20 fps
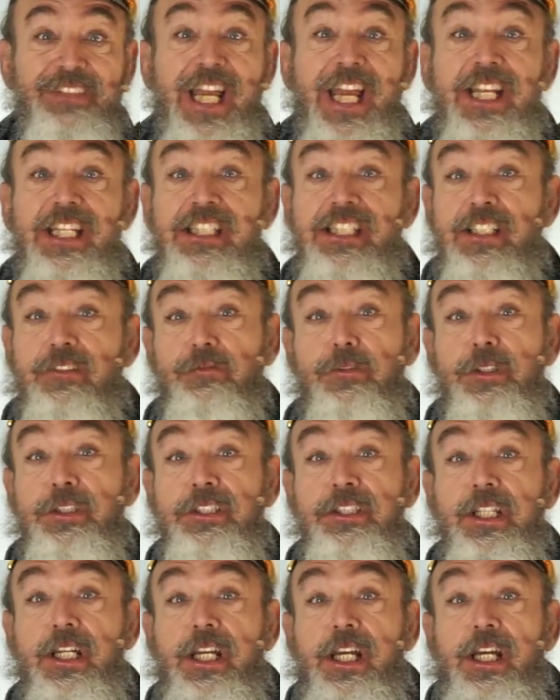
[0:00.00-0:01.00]
and
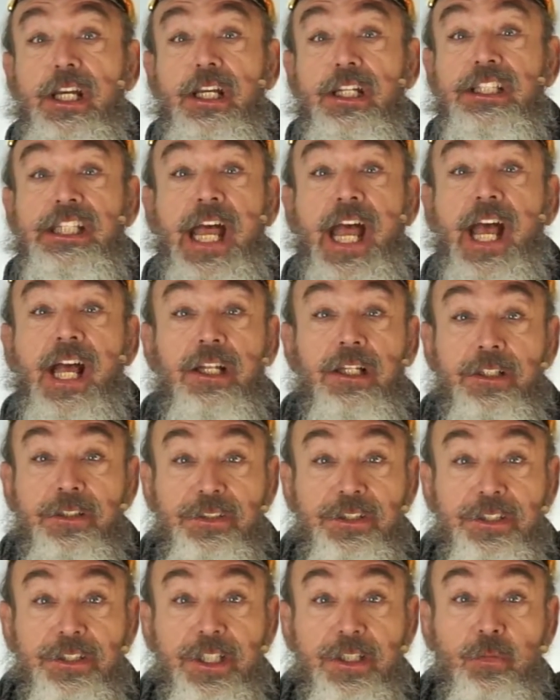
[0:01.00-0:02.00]
different
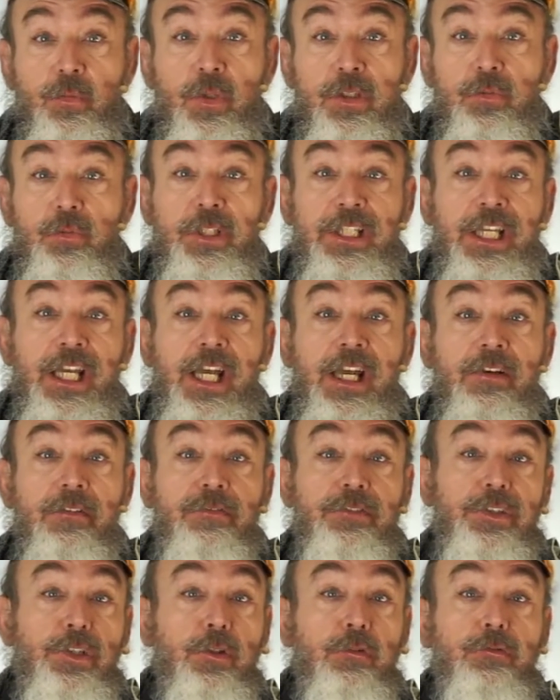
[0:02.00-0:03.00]
talents than what we
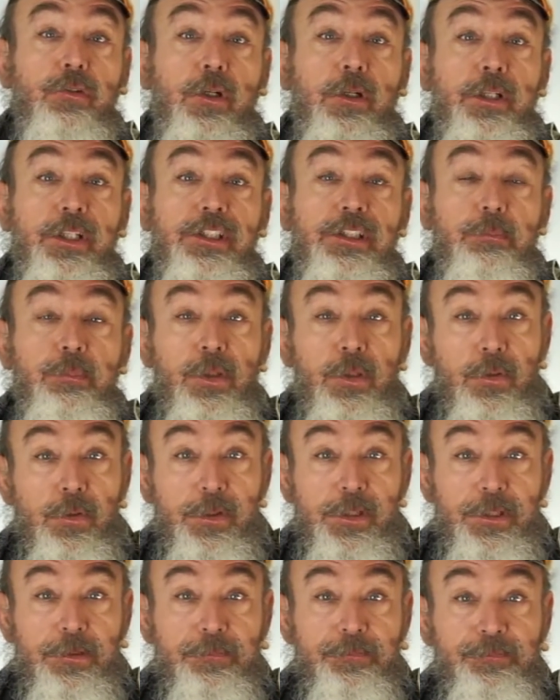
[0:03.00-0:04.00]
have so far
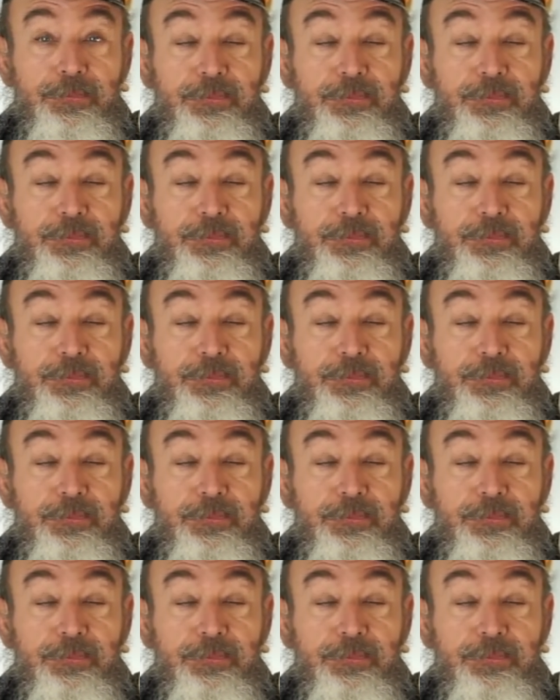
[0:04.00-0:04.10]
explored.